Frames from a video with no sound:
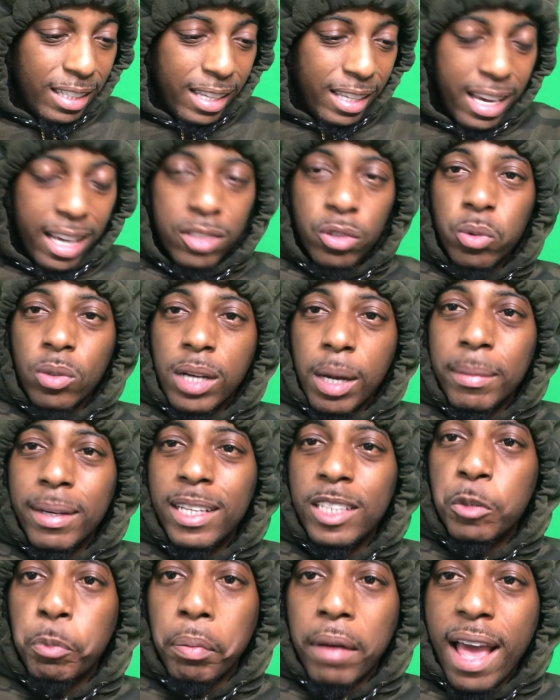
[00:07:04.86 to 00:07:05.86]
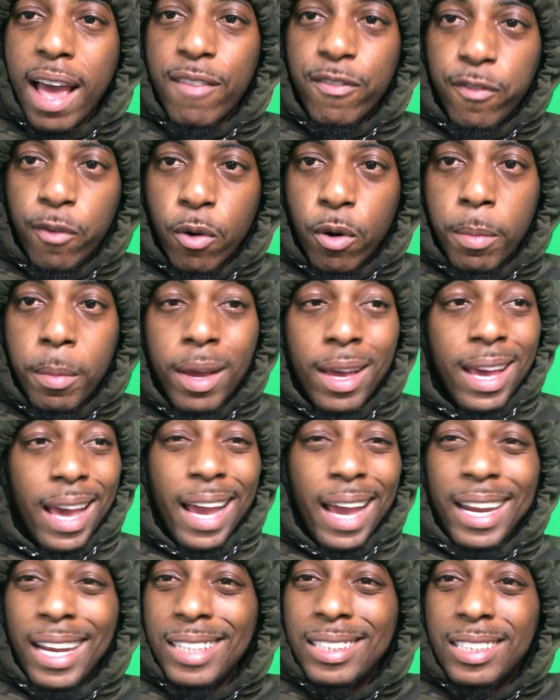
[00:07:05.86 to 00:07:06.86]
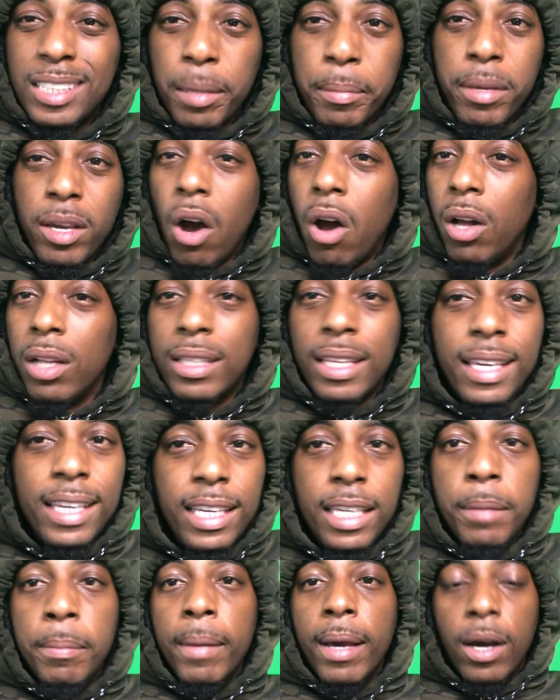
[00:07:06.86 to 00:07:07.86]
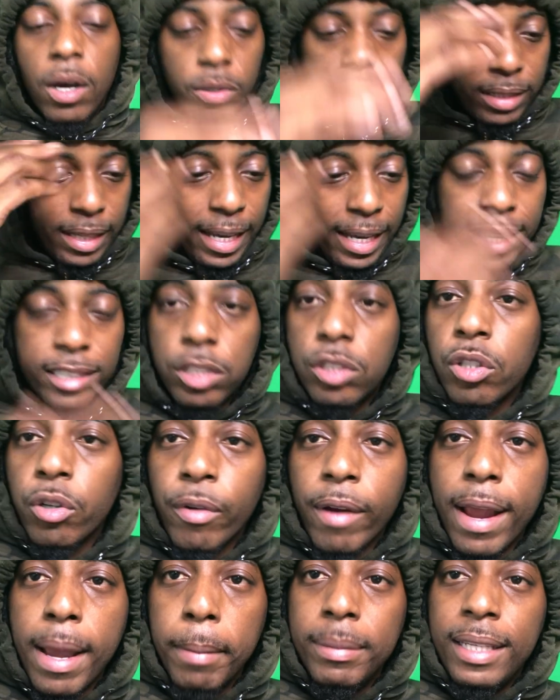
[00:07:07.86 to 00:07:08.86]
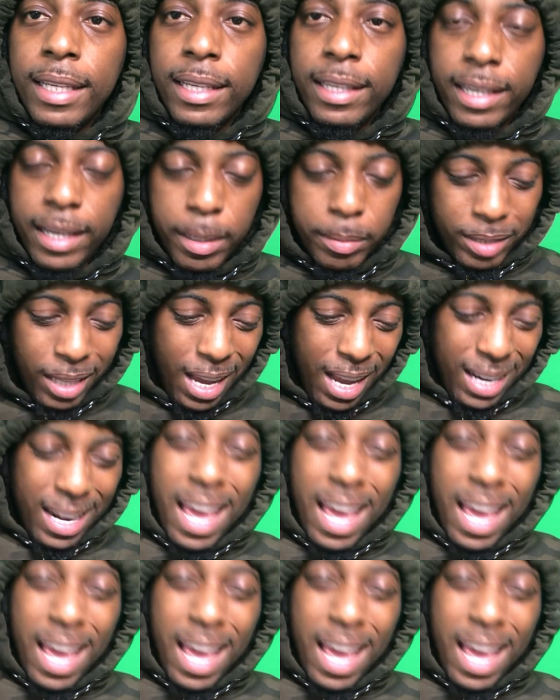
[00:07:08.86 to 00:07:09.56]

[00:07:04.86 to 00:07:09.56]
and guests who come to this platform and they send me all the emails and Instagram D Ms.